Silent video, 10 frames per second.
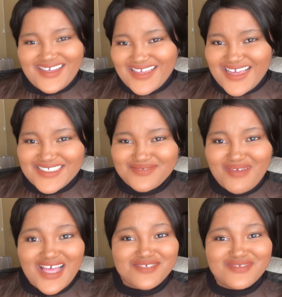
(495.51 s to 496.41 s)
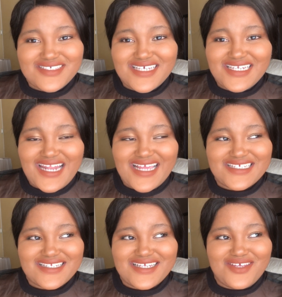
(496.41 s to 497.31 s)
Guys, my husband said,
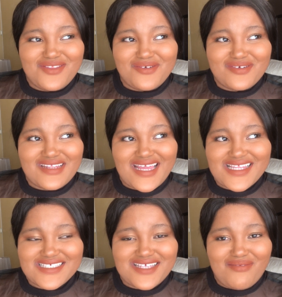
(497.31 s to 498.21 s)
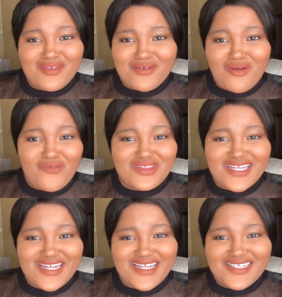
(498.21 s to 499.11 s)
like, he thought, like, there's something wrong with
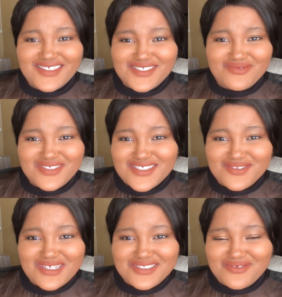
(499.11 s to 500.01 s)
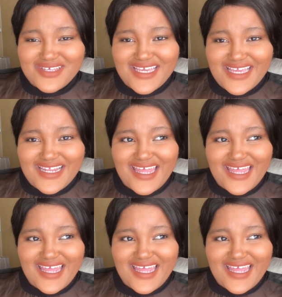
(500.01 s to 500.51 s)
that lady. She was just not okay.